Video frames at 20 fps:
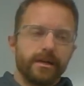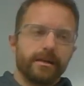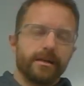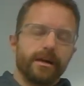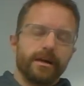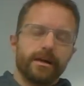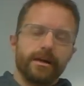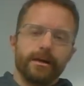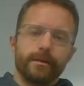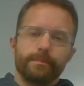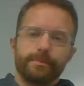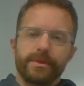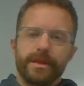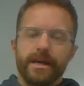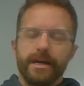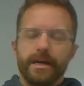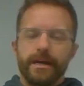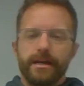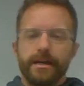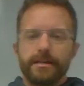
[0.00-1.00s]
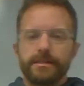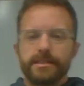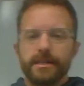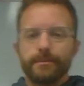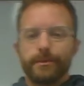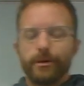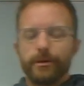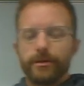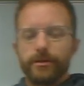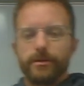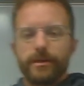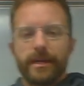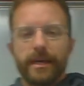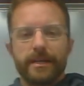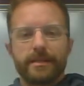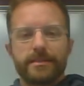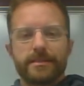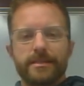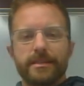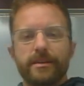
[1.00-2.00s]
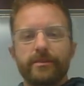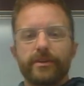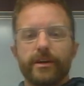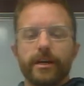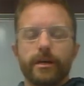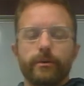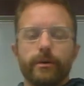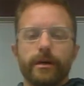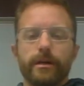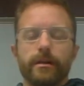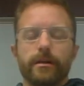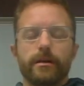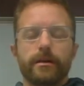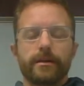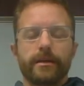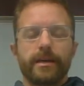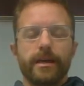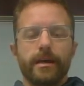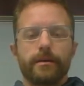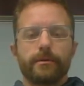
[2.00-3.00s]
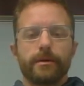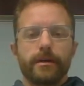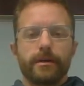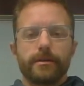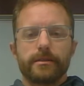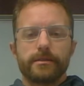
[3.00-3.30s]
And a demo that you can't see very well on camera